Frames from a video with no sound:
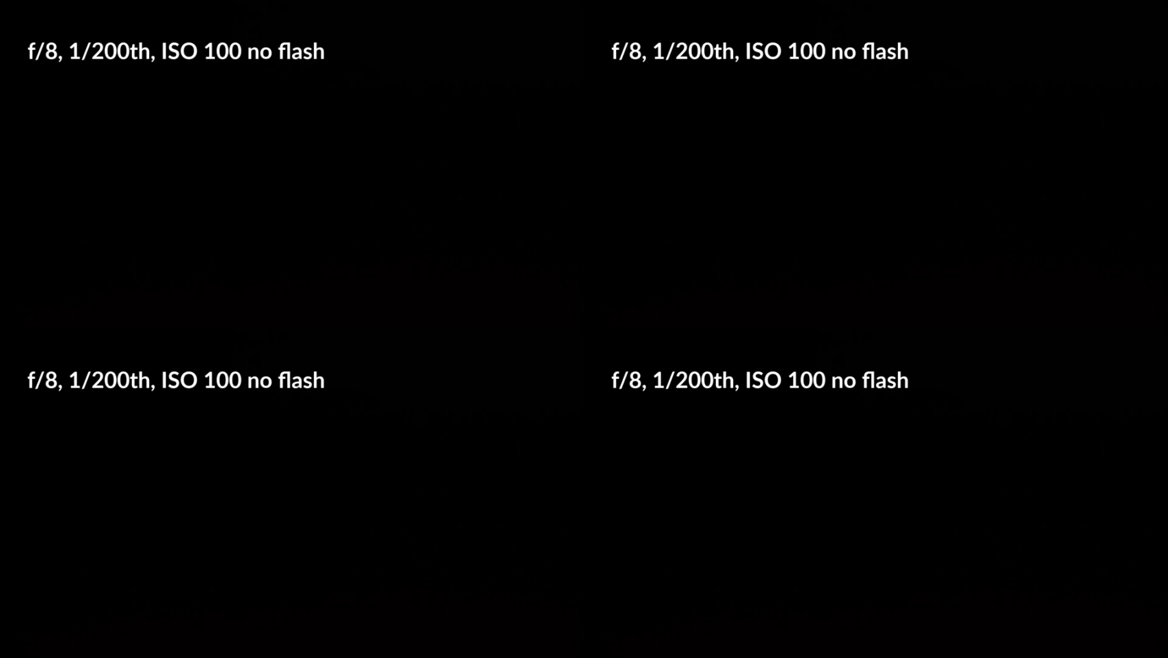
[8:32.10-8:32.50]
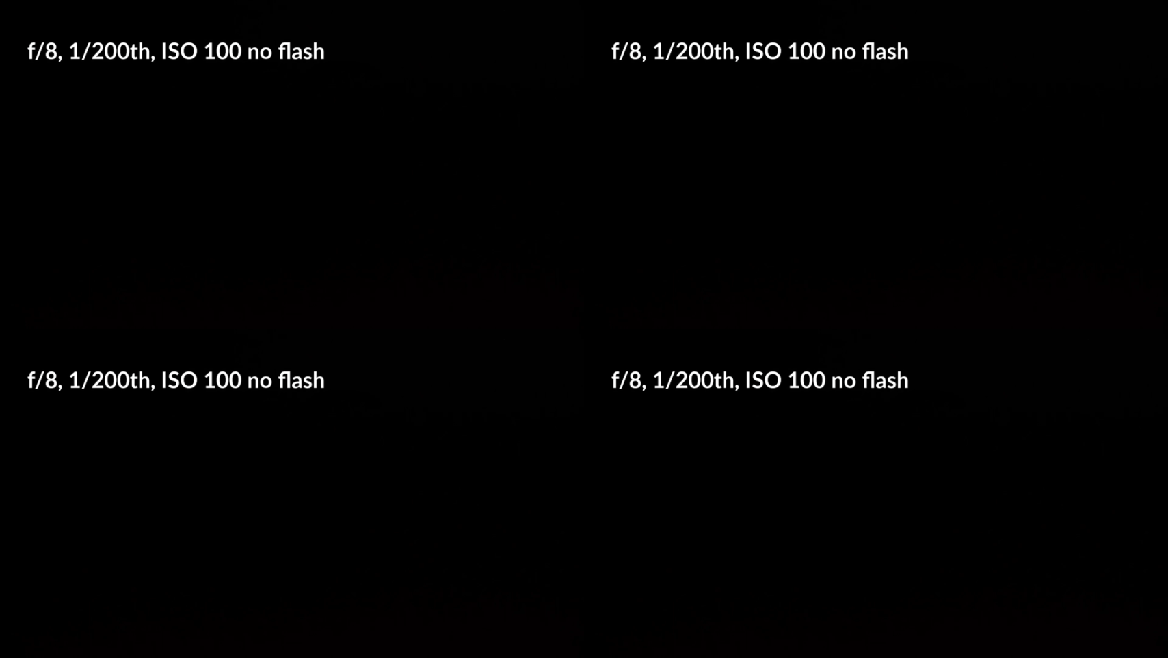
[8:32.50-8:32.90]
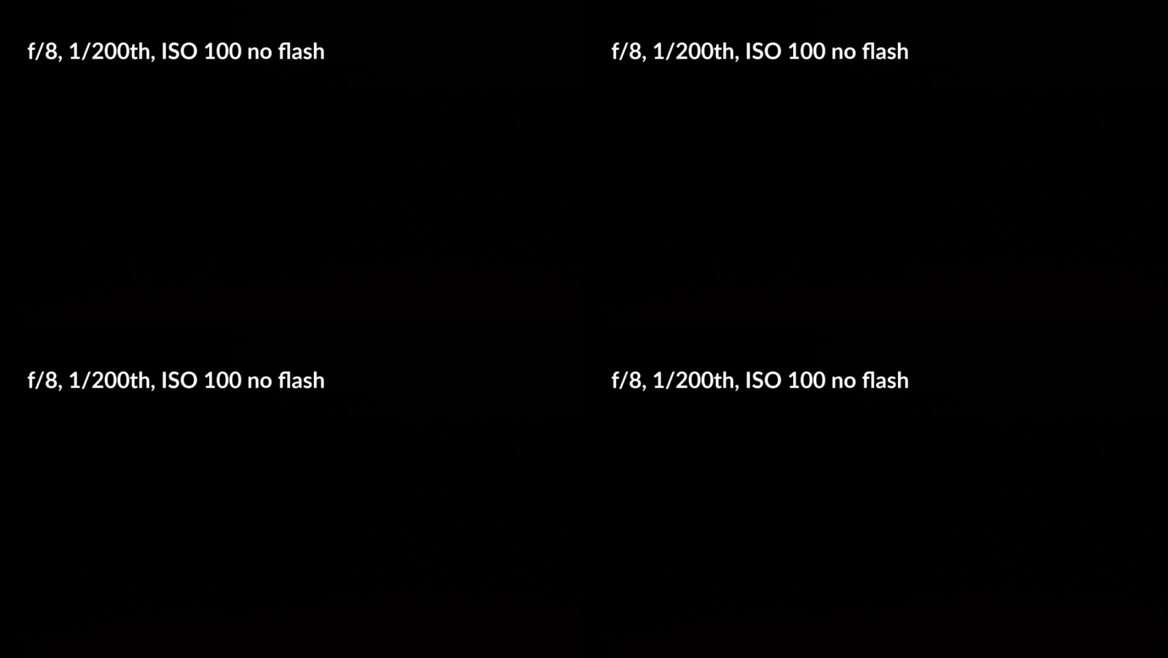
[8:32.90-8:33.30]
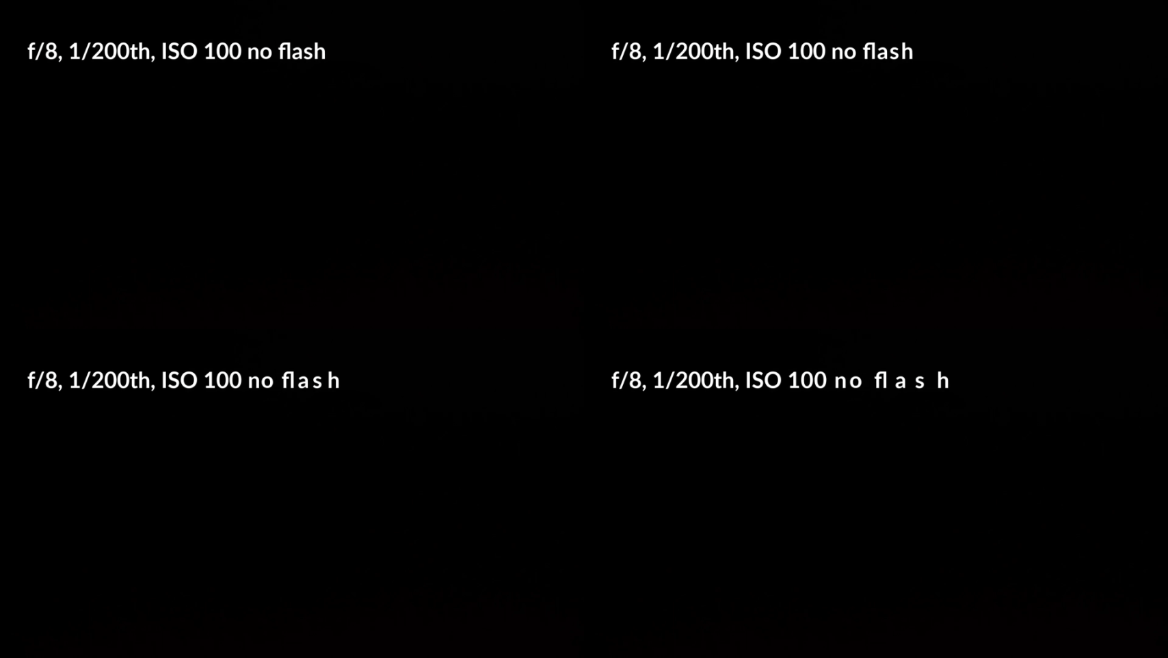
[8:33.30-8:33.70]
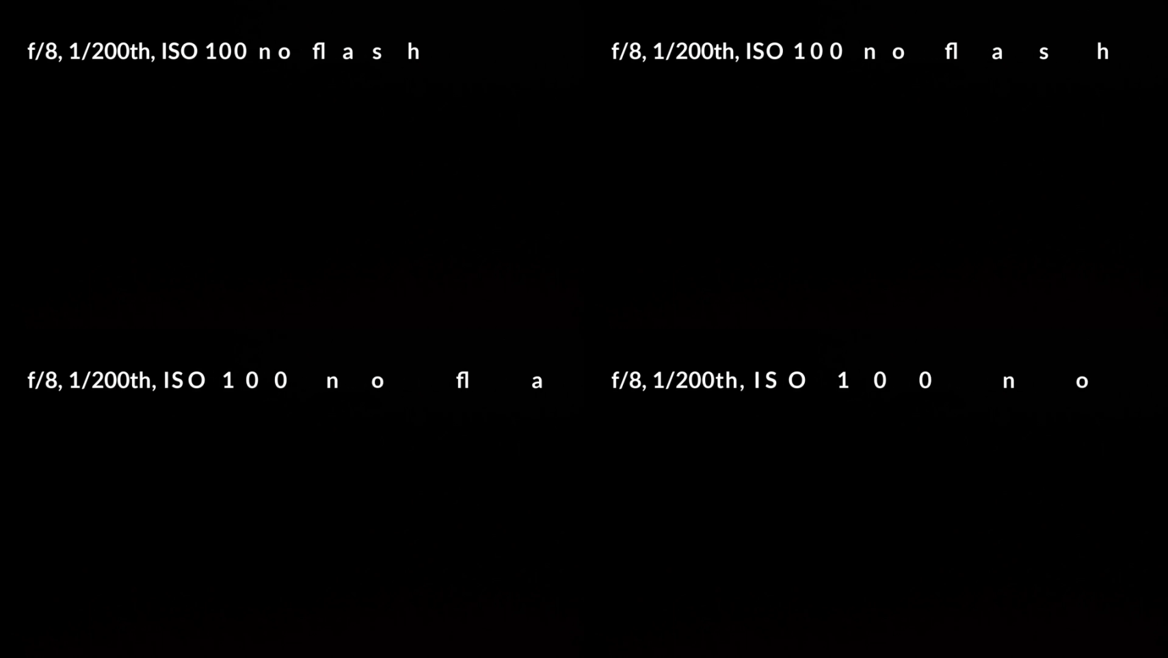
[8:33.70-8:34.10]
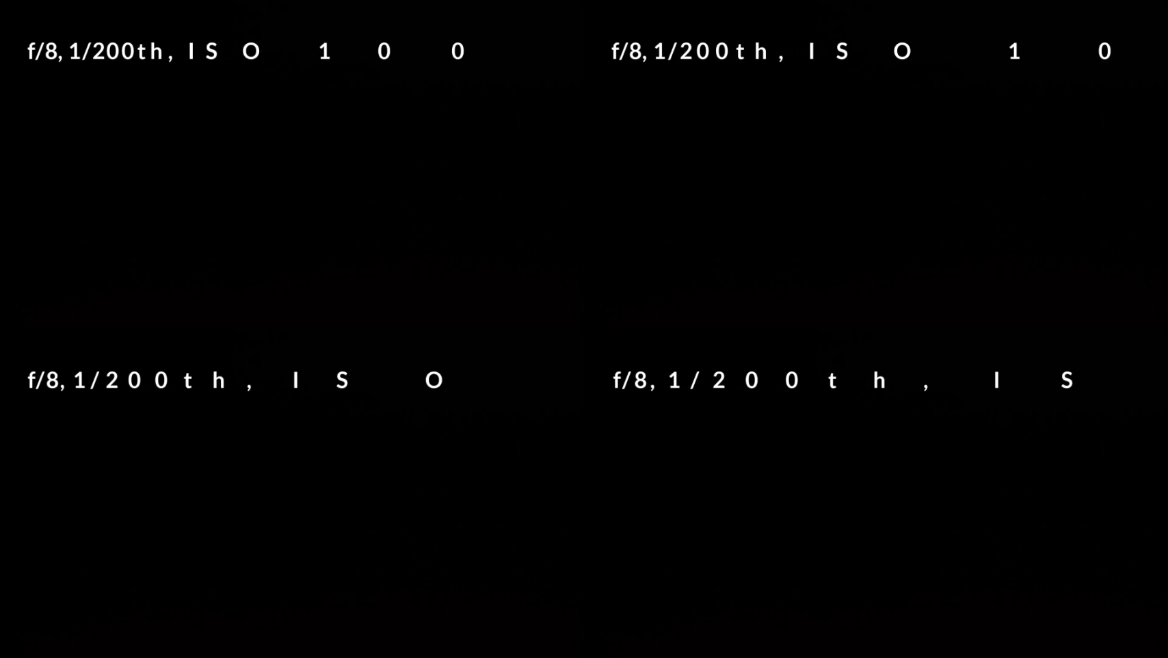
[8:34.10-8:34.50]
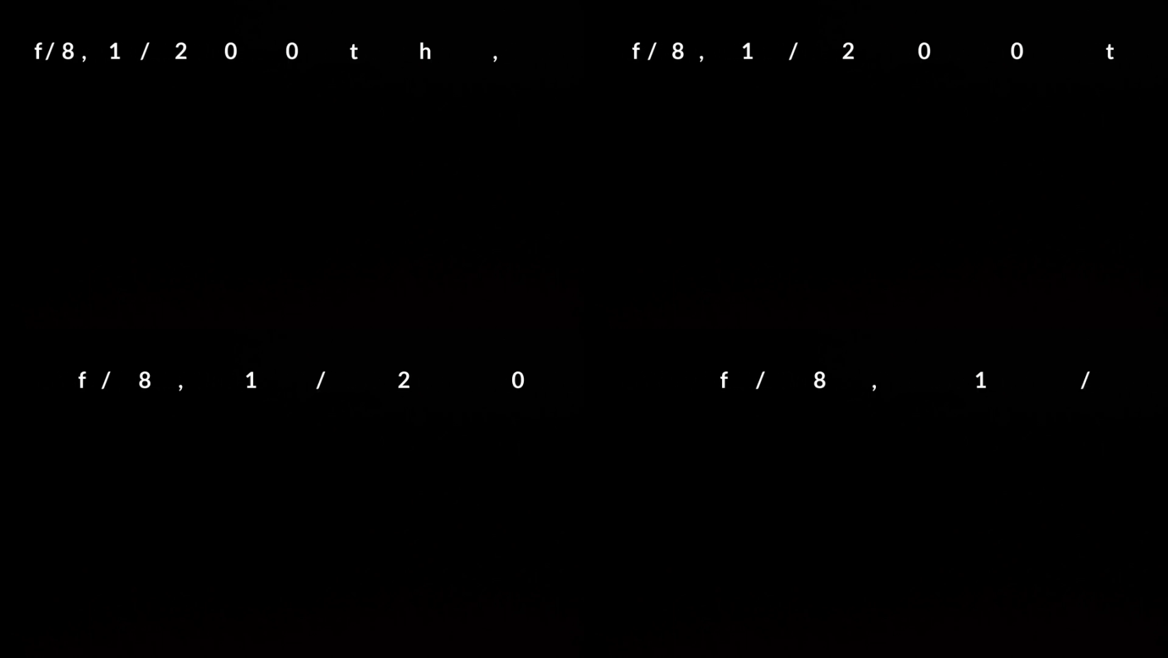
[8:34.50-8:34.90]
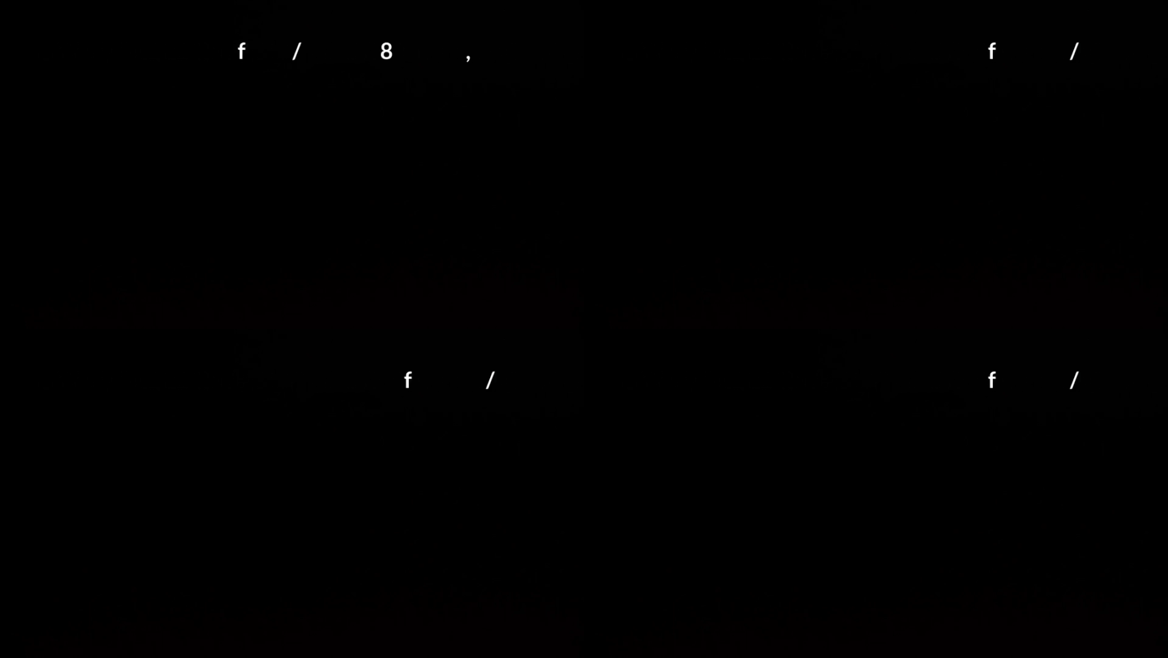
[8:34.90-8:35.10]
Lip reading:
No face is visible, so there are no lips to read.